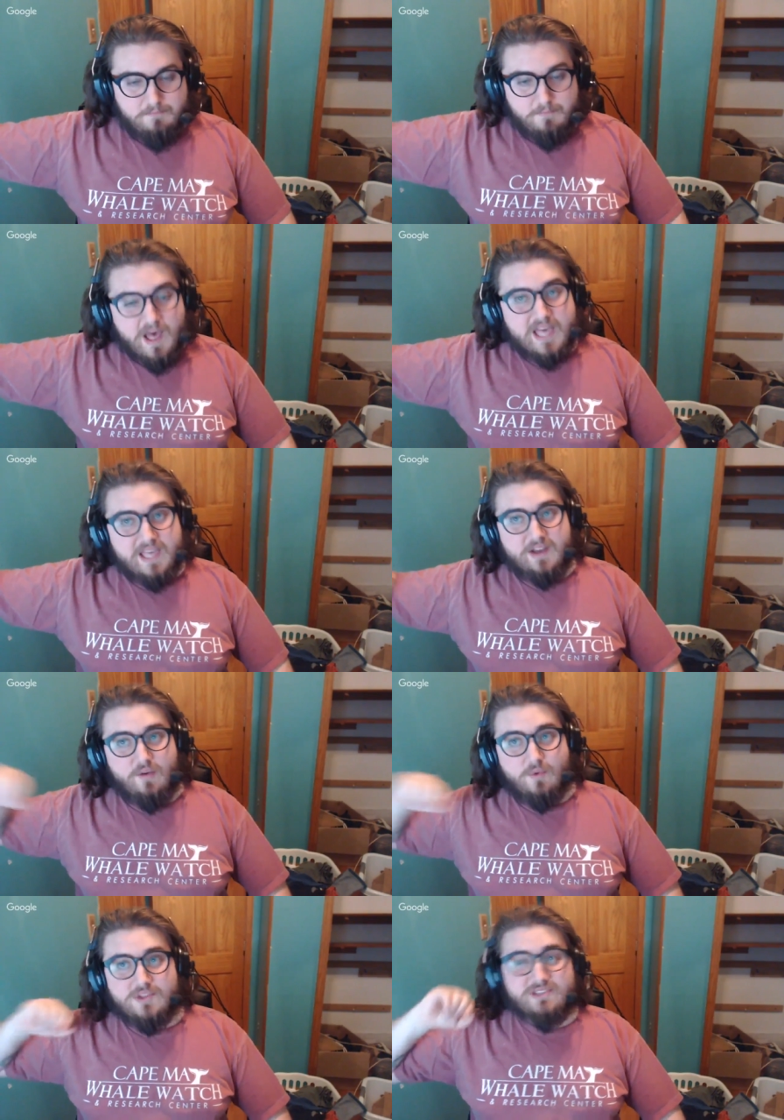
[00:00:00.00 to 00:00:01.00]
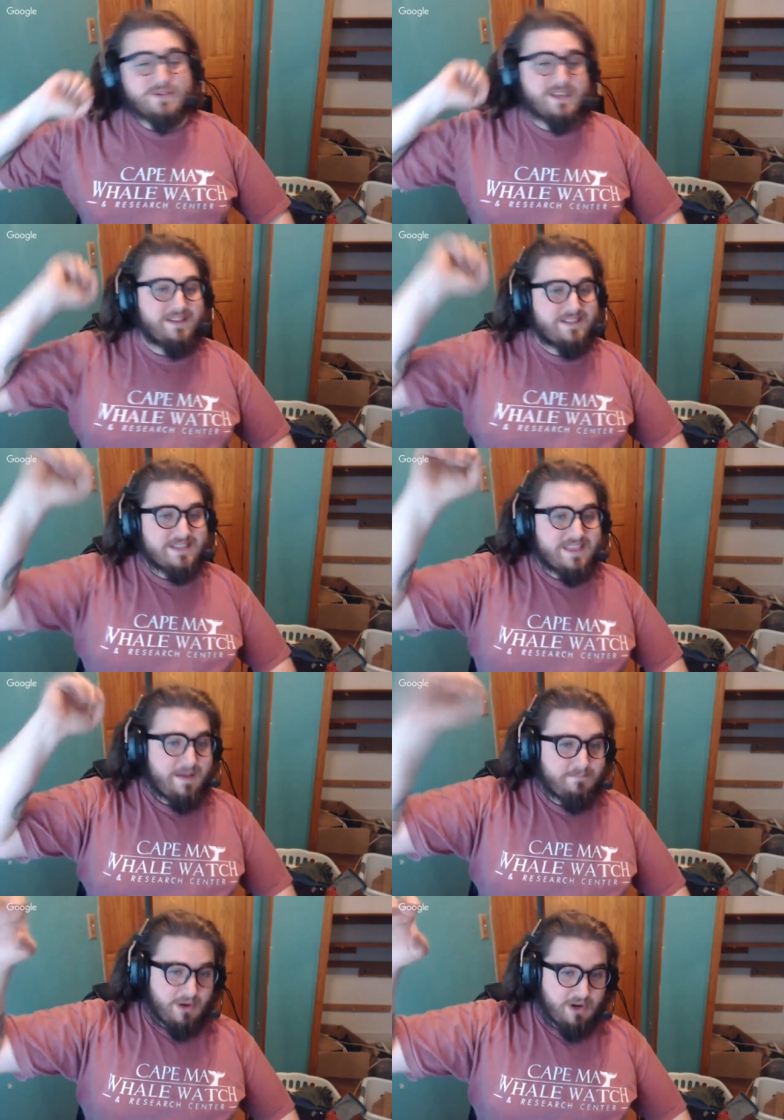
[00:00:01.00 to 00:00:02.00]
But once you get to
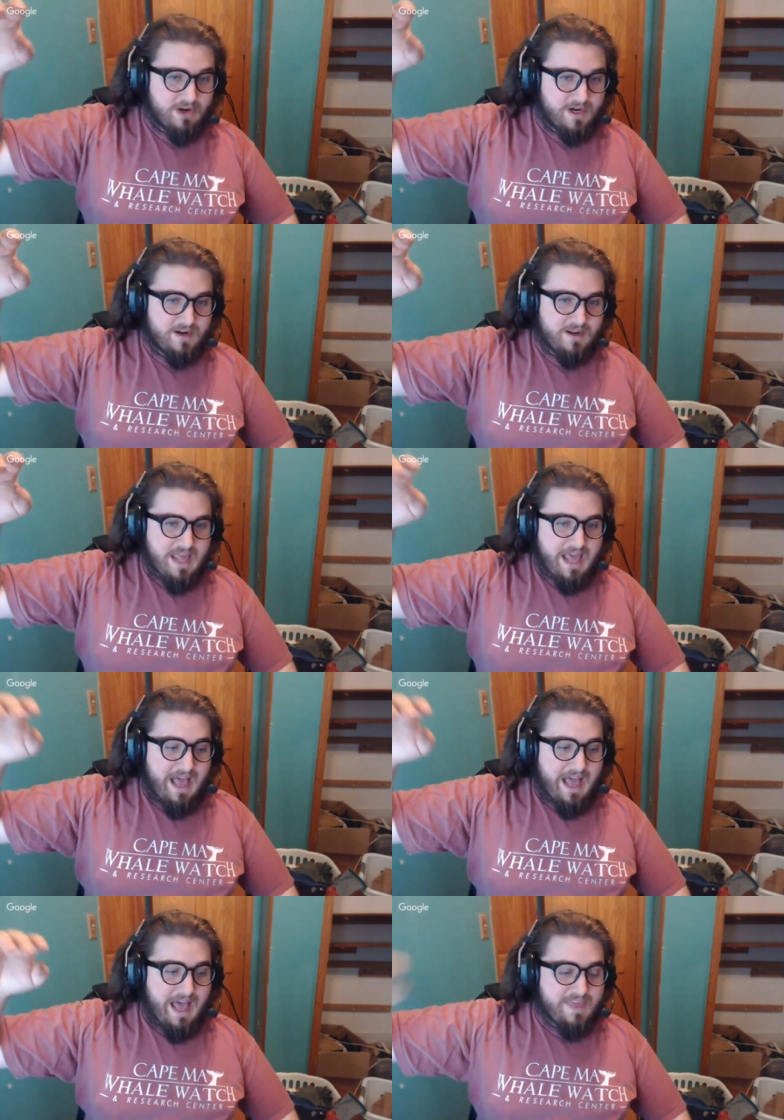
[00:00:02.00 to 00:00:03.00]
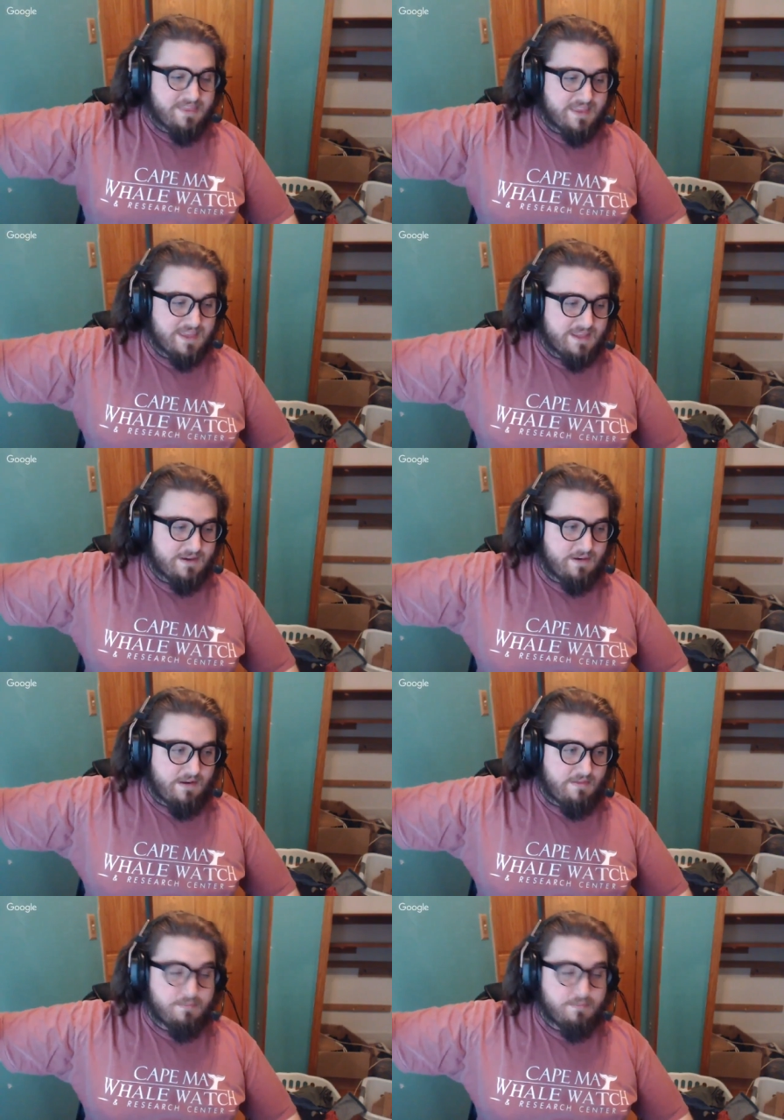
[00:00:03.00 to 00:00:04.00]
that bar, I think
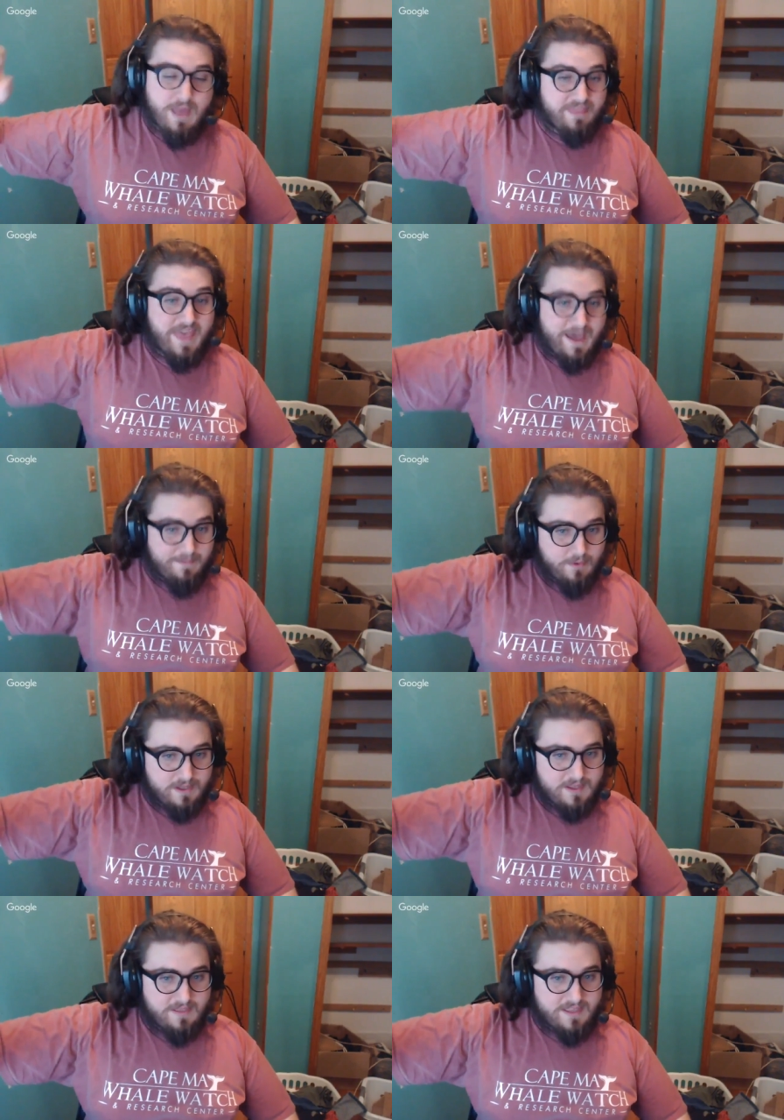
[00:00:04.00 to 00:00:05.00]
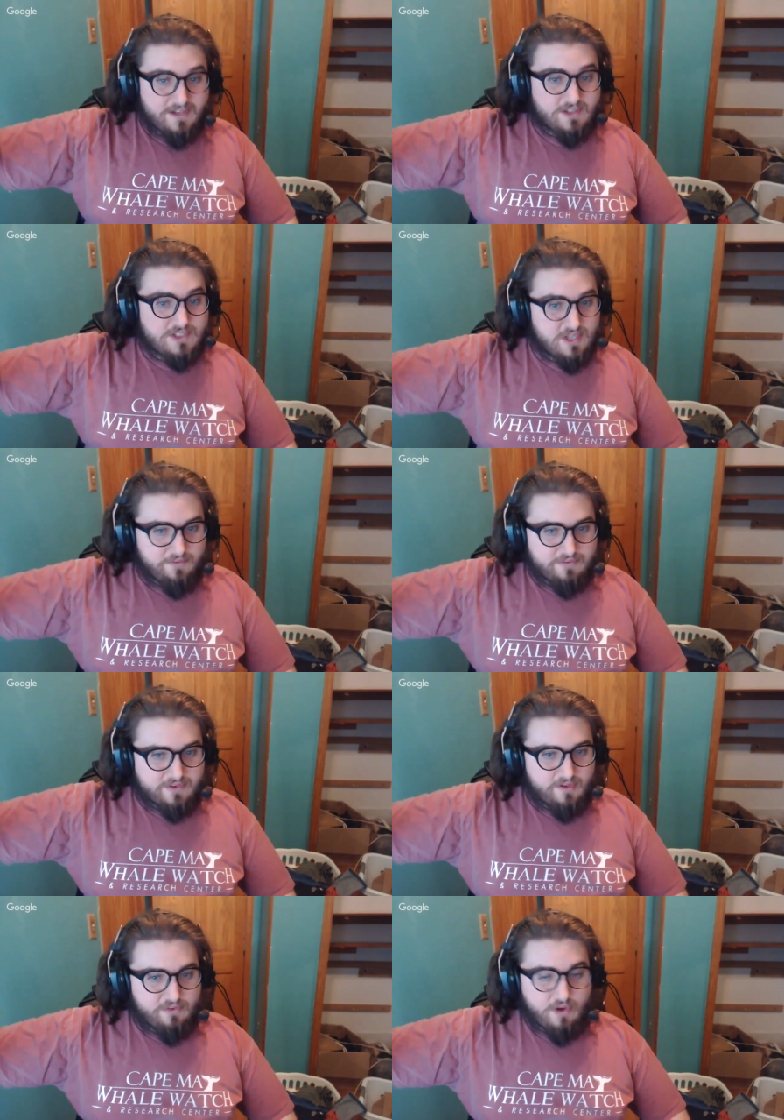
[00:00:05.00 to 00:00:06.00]
at that point that your soft
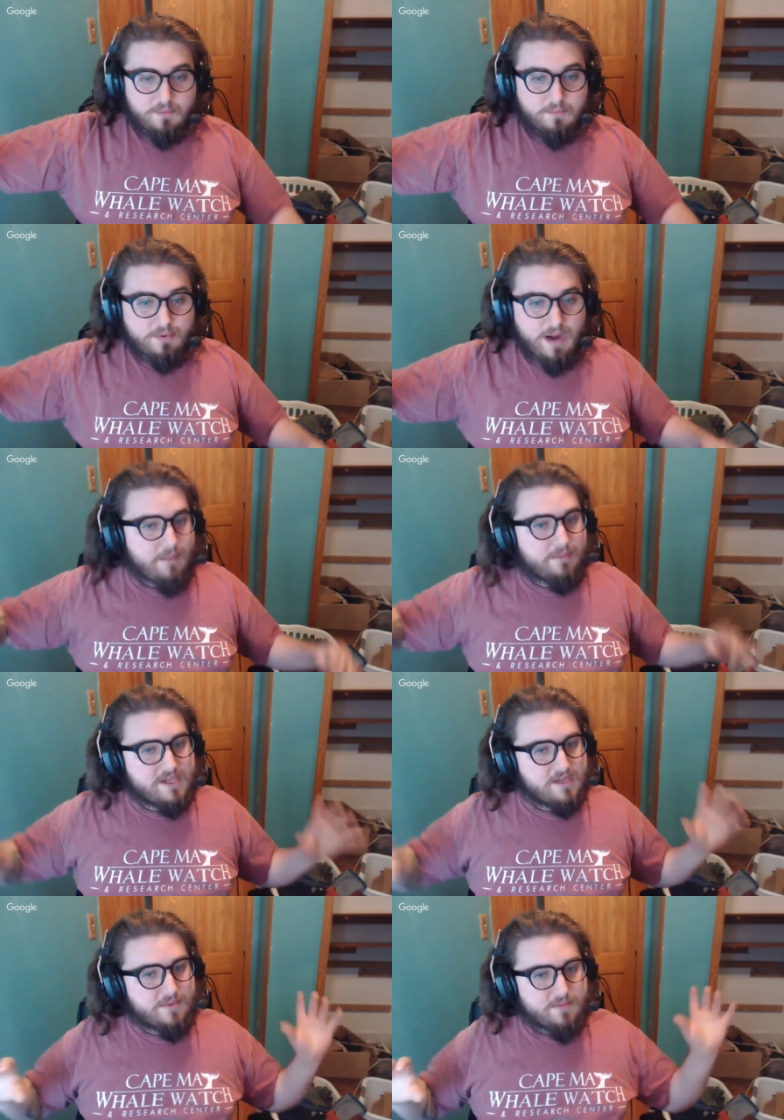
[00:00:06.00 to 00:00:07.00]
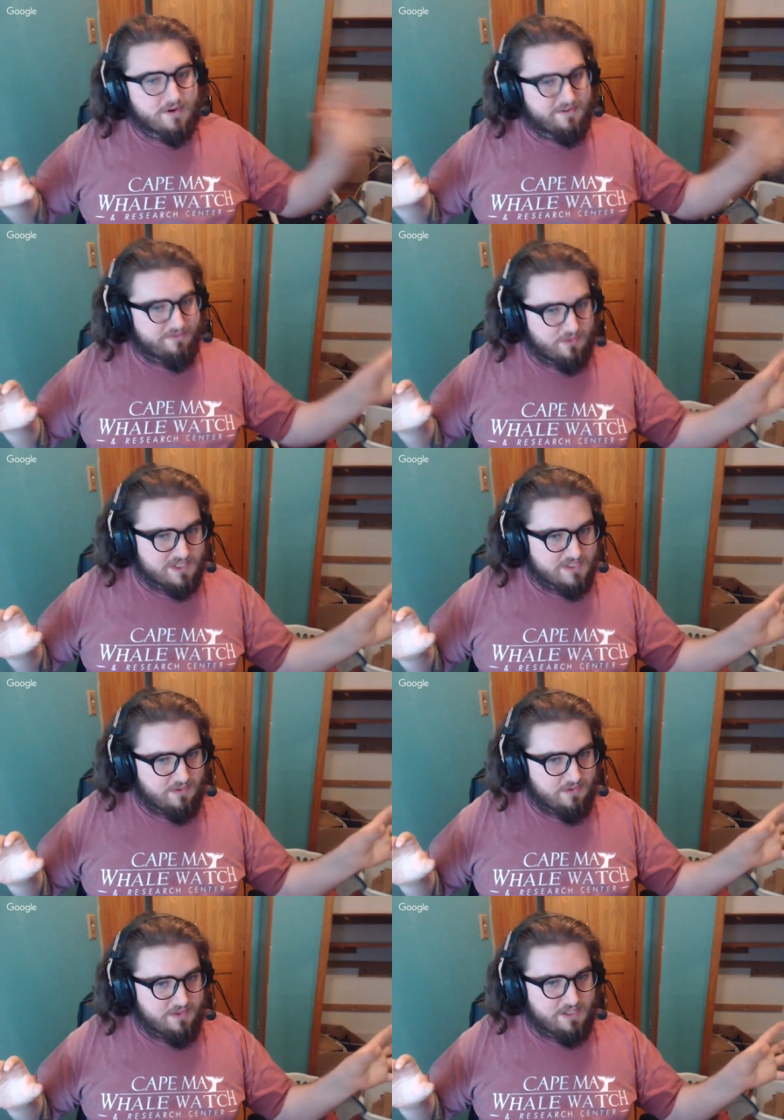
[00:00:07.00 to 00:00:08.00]
skills are probably going to be more
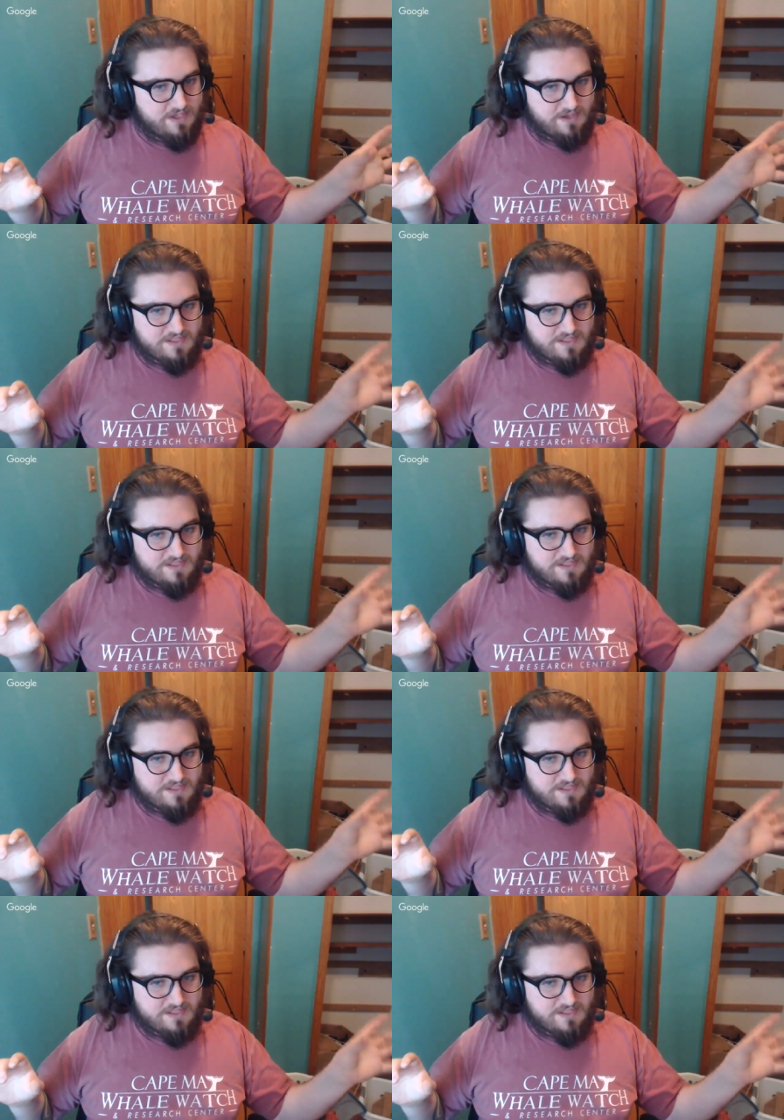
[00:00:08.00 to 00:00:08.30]
influential than your